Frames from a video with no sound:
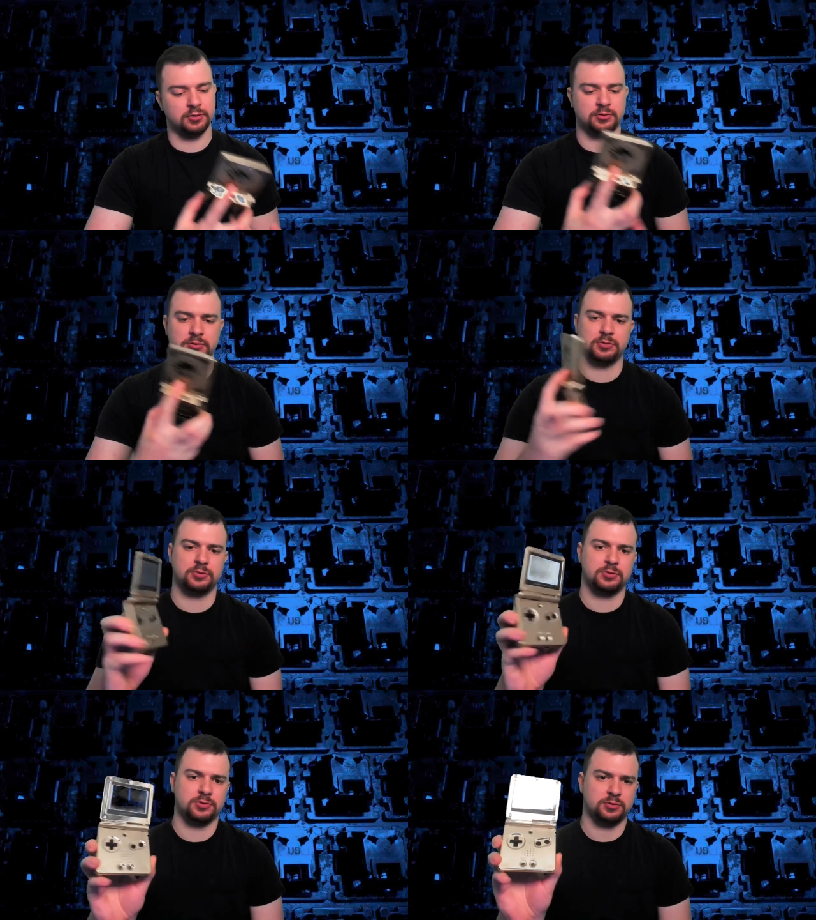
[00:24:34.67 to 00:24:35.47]

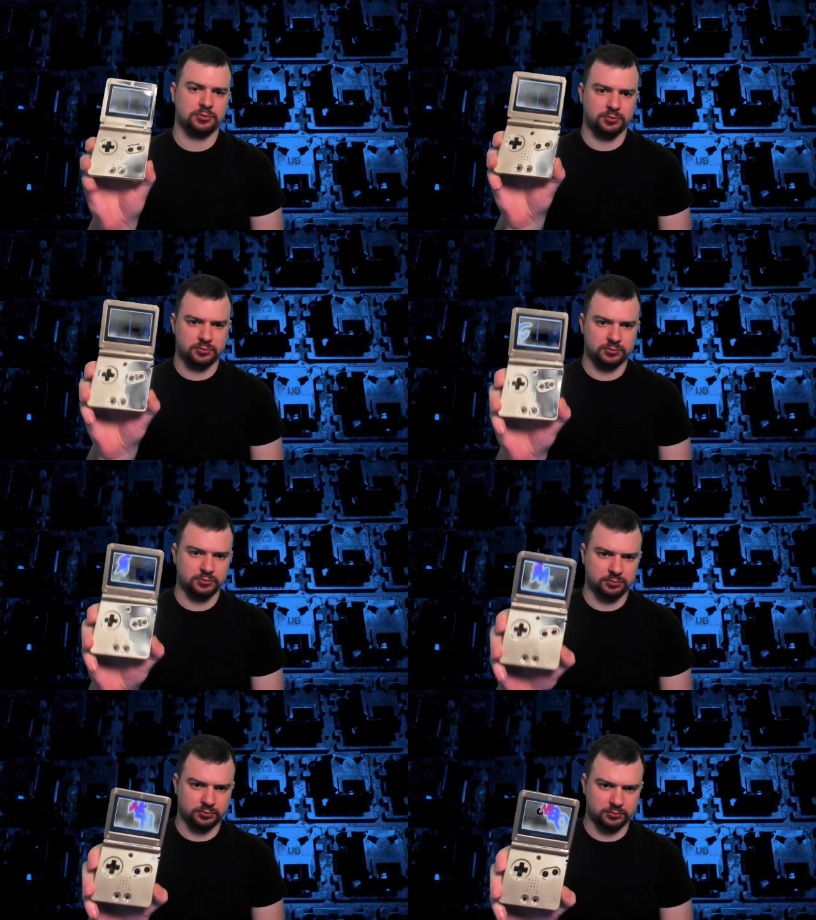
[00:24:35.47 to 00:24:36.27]

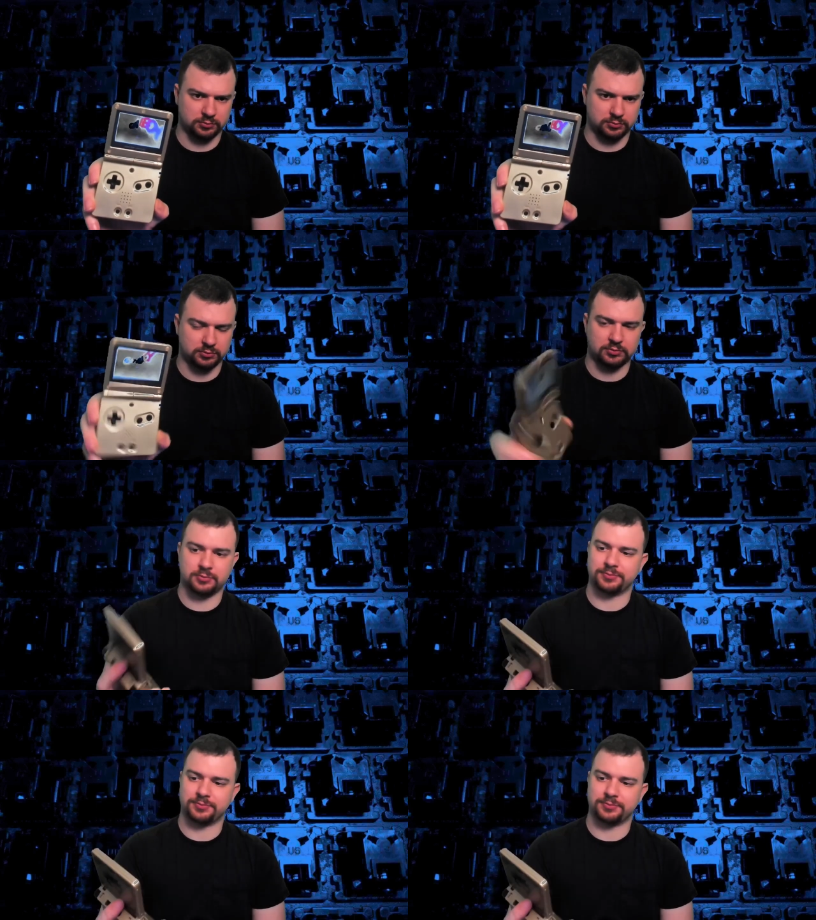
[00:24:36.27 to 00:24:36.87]
Nobody speaks.